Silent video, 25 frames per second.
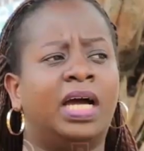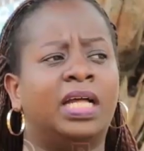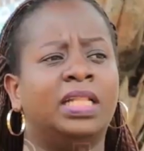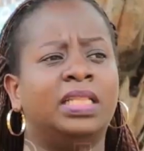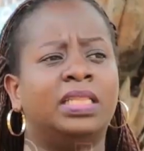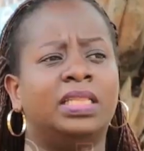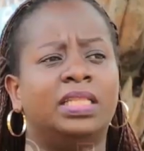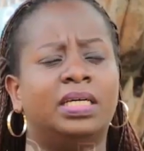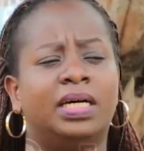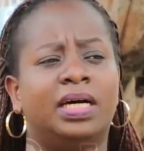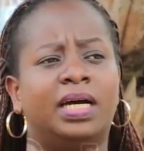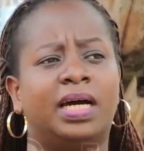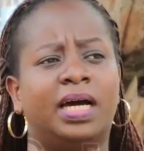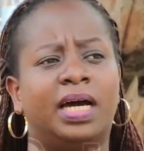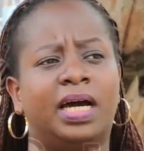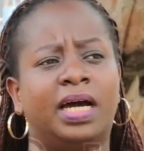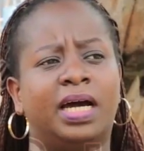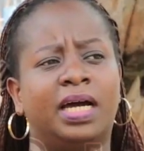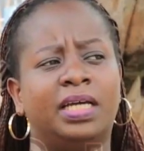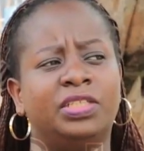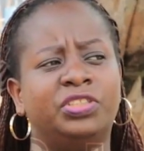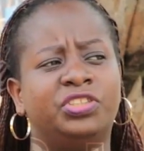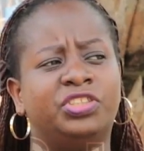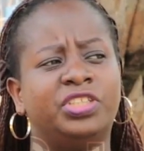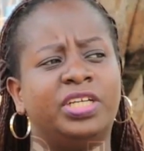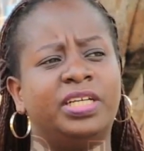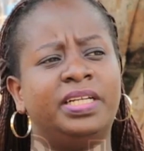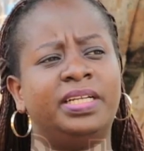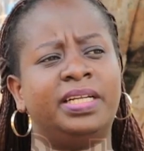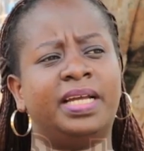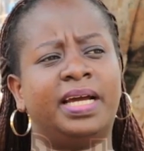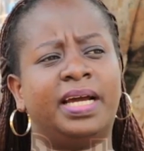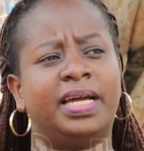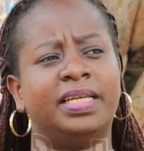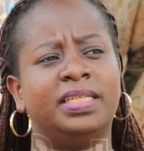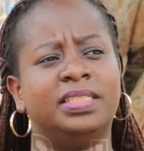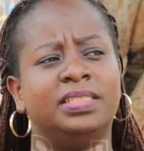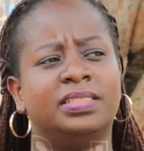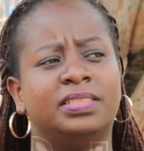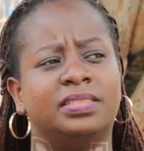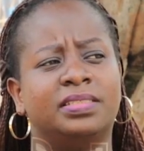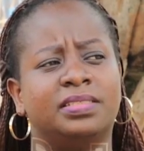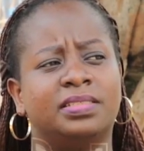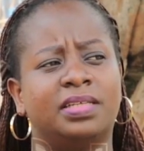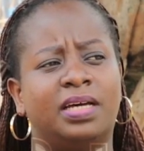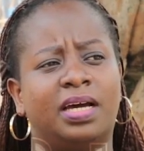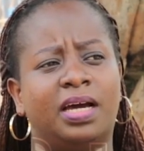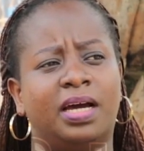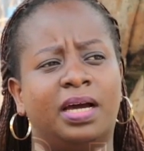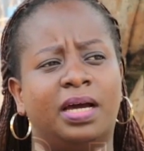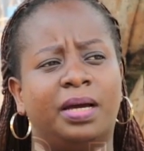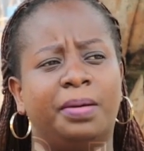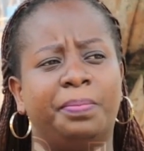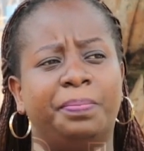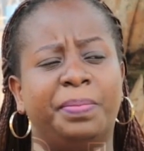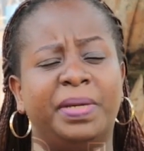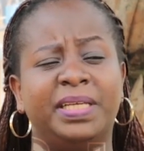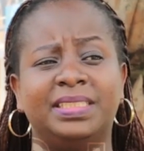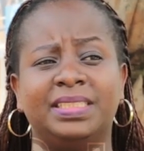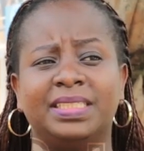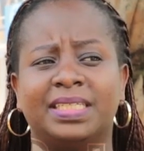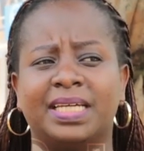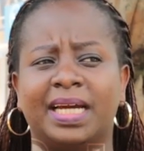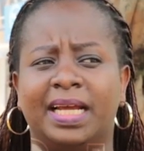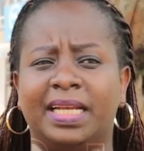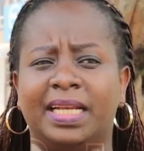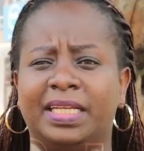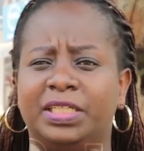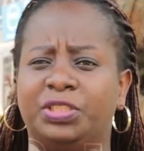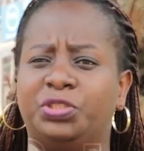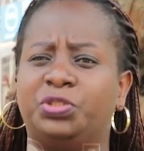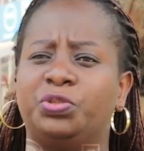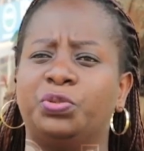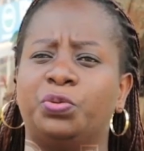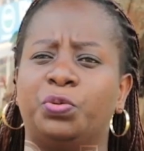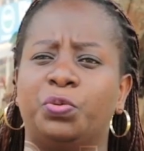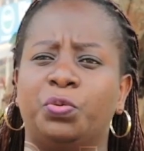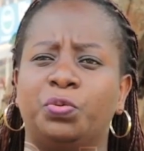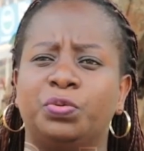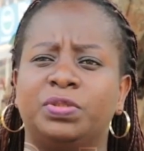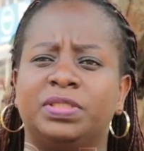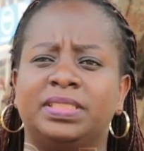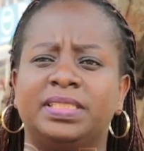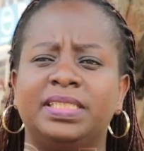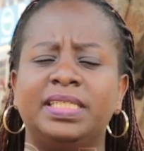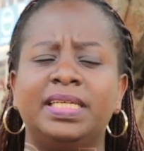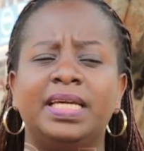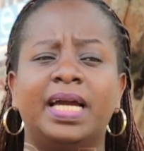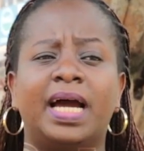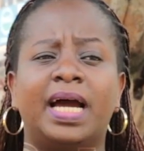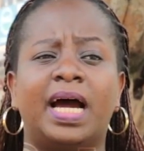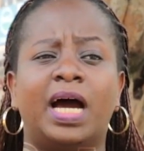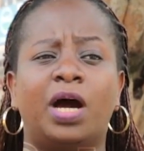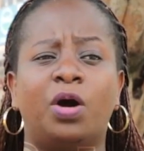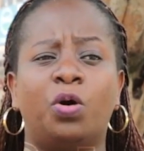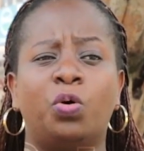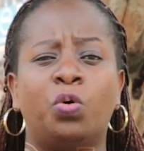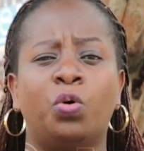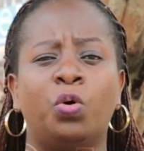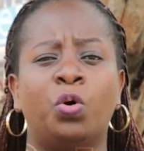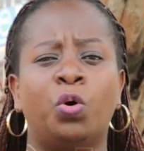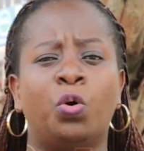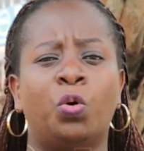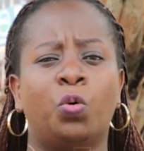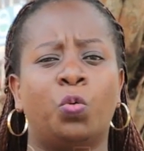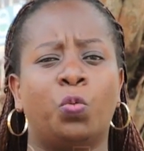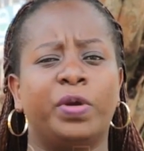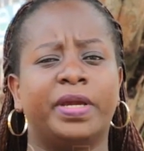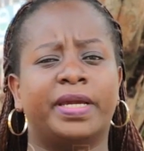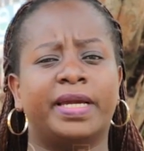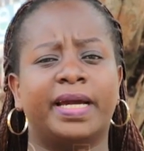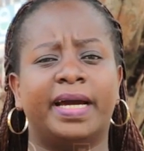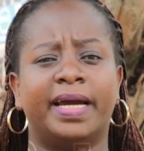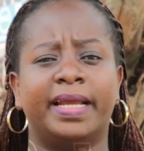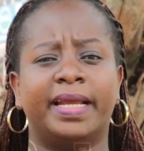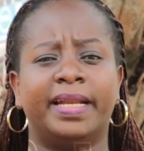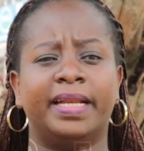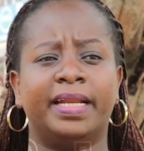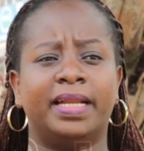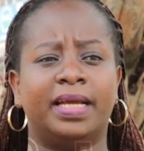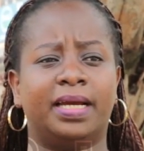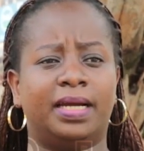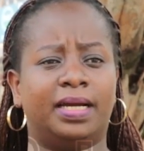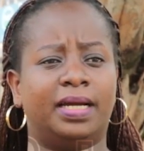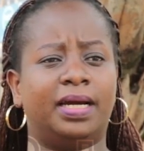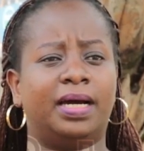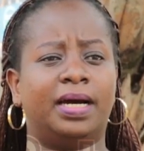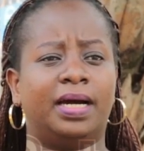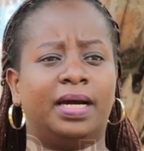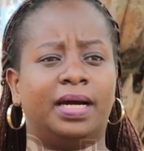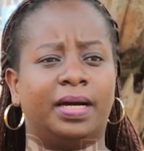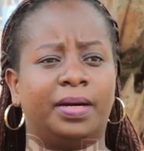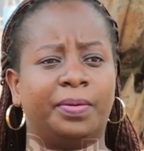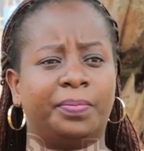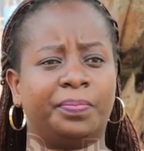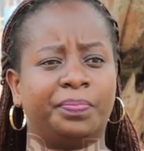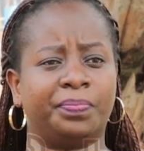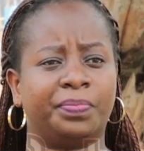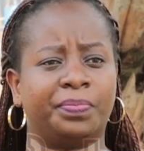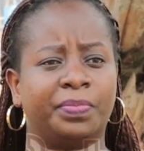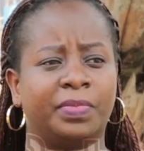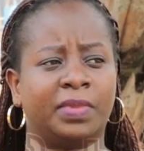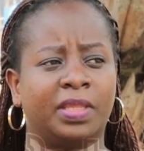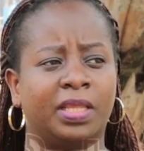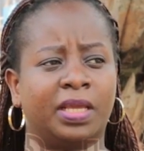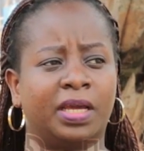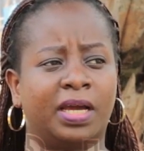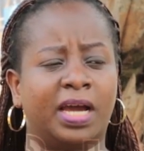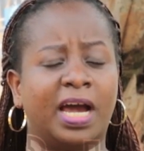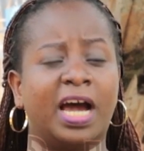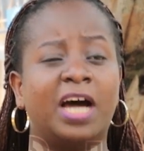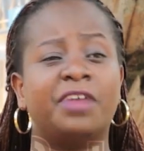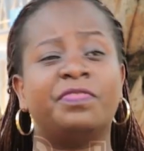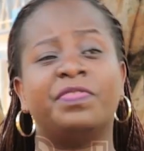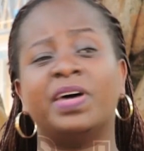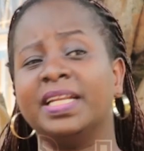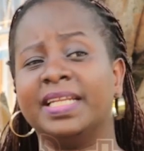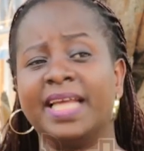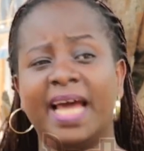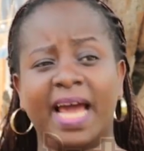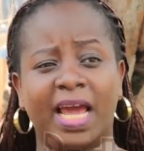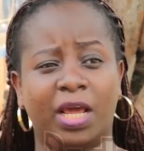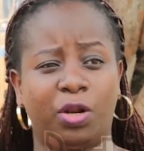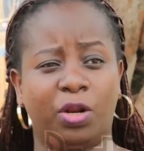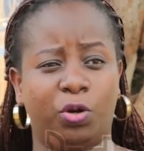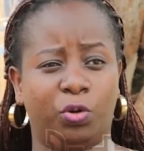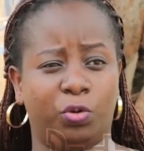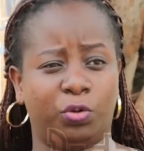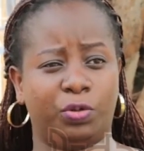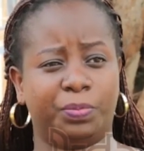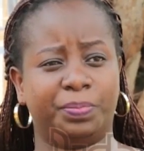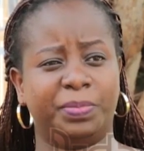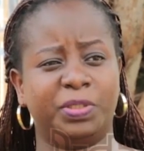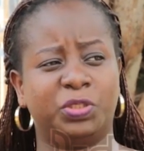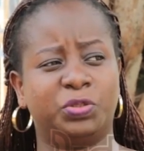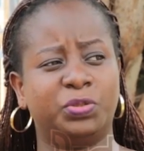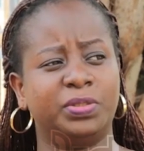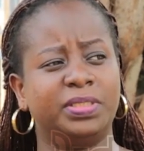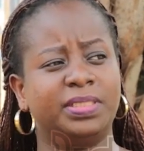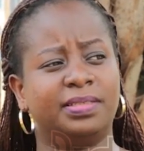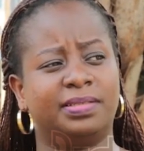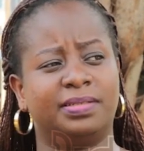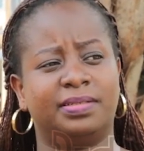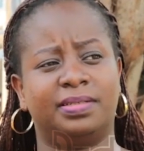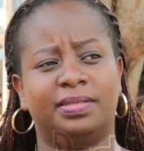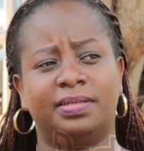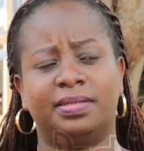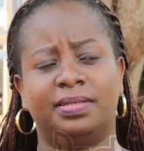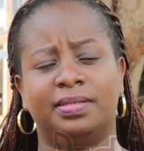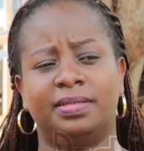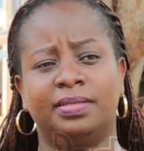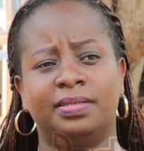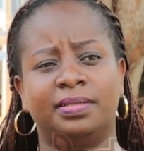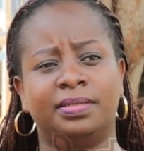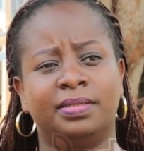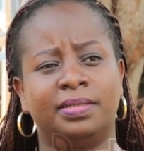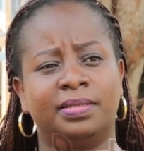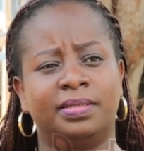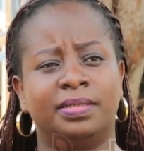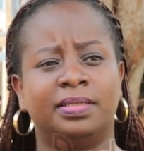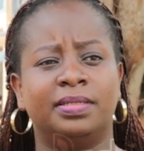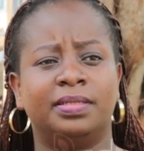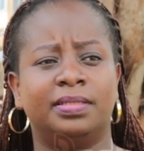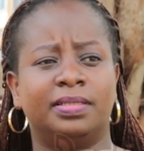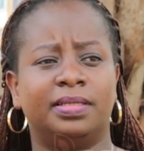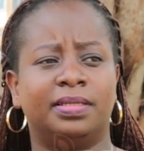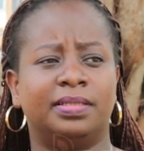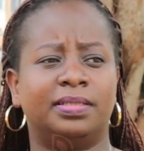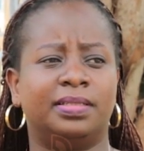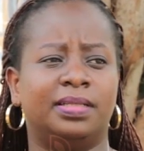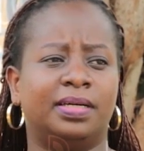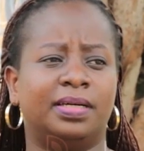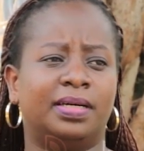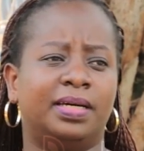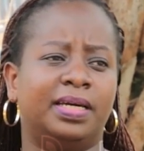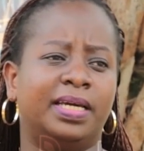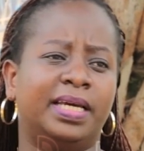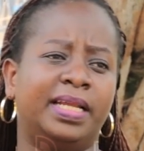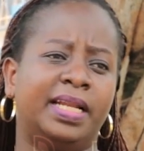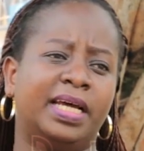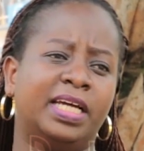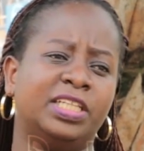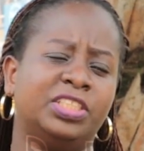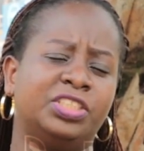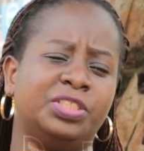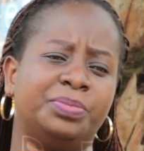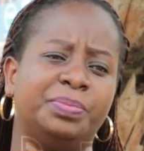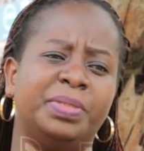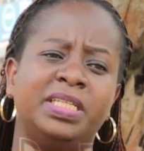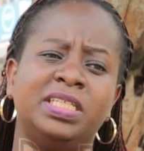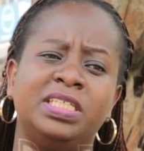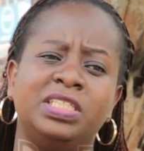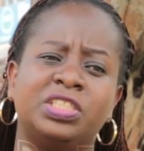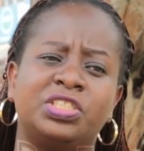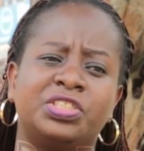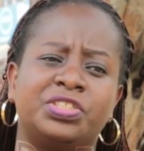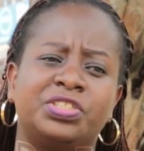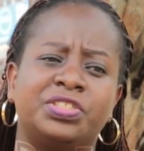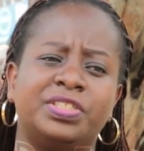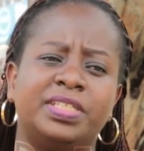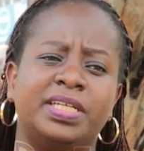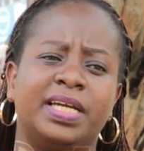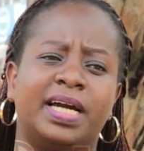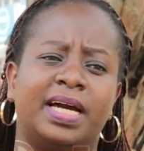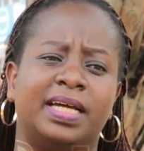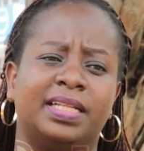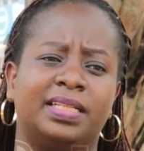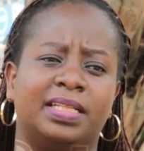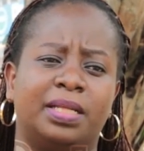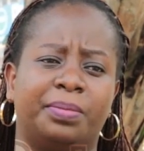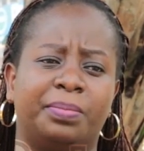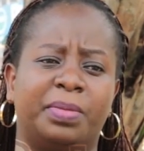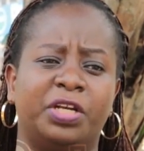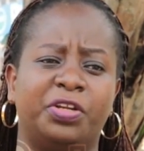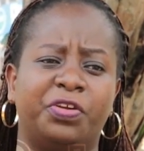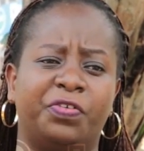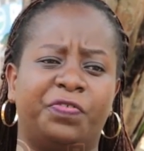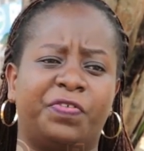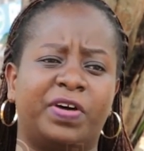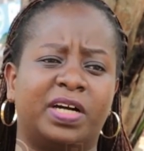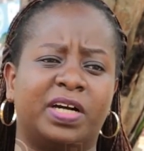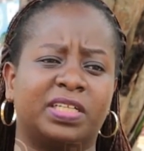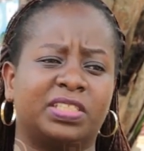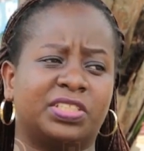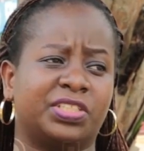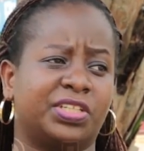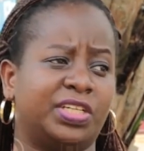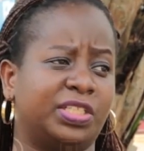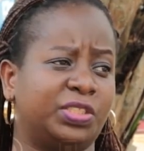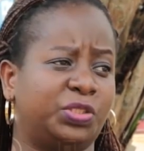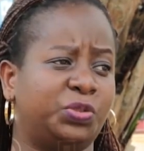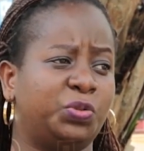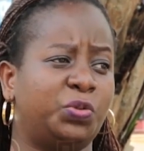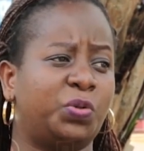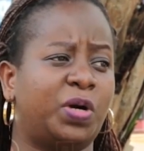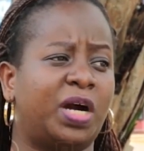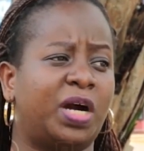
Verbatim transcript: And the agenda is uh, basically to see how we can um, have a dialogue between the, the, the energy ministry and the manufacturers who